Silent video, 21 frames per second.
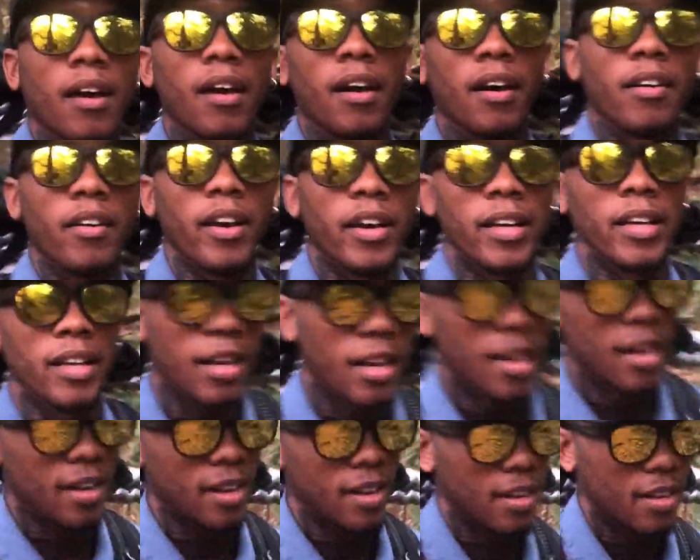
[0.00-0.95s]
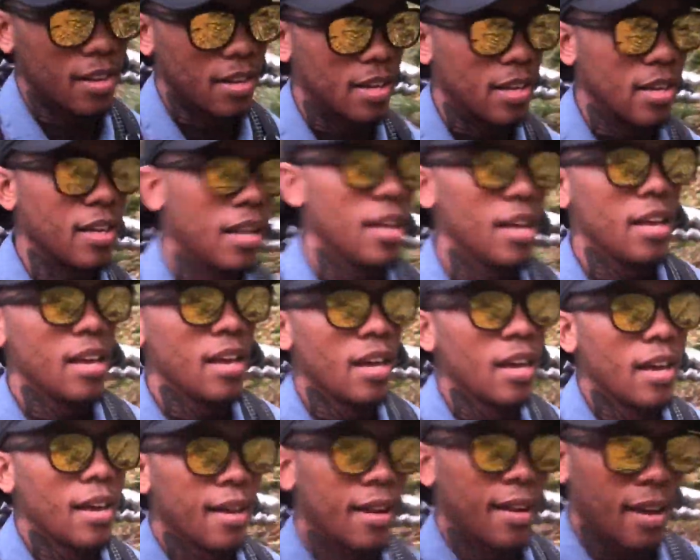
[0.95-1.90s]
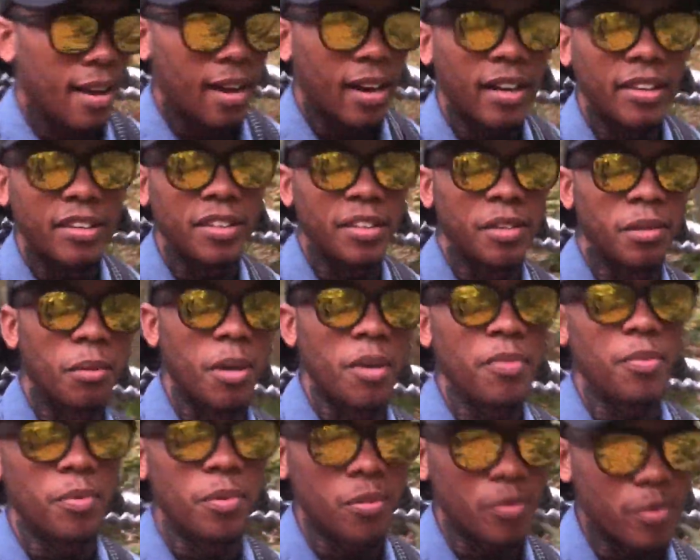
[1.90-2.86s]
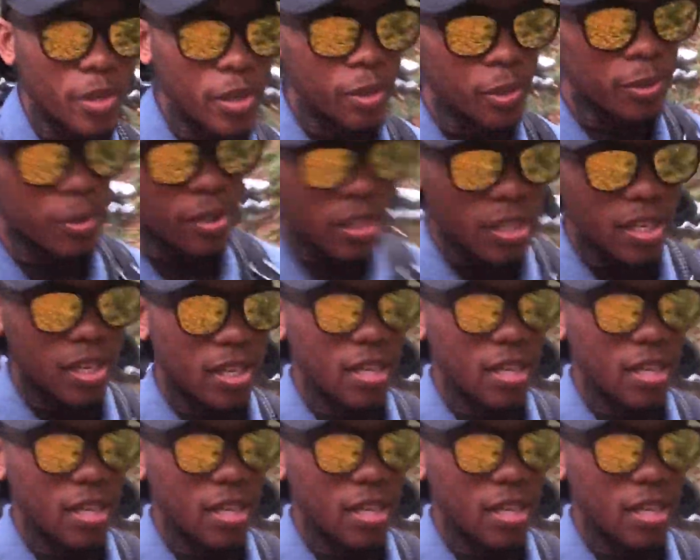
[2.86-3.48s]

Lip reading: All right, I had to get away from the road,